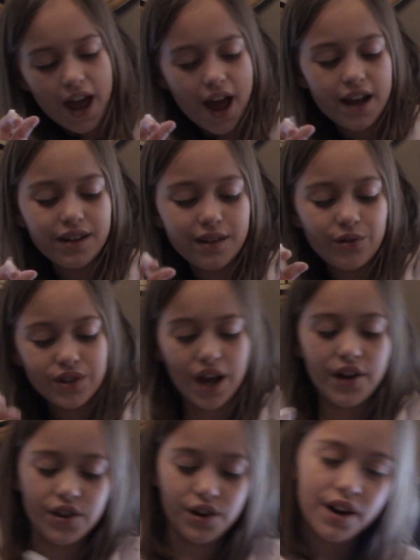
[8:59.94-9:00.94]
had to use
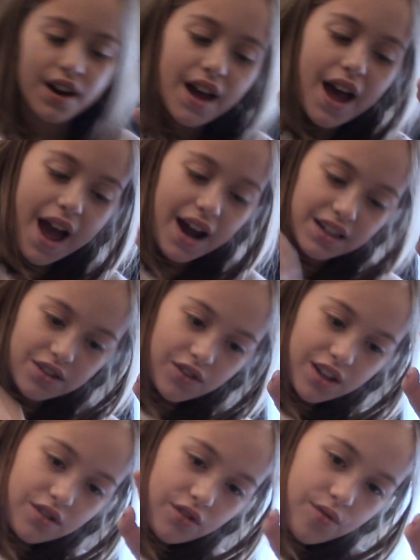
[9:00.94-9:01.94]
other
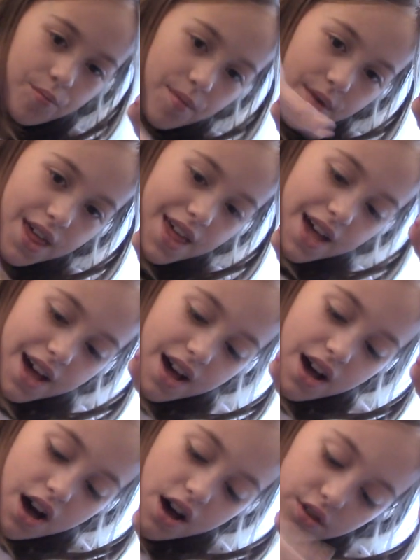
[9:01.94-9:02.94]
activator from
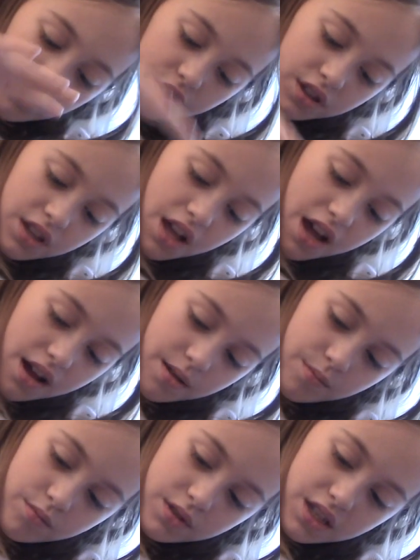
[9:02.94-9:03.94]
other
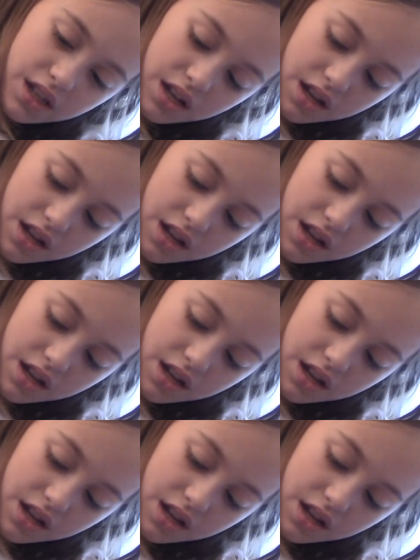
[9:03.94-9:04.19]
slimes.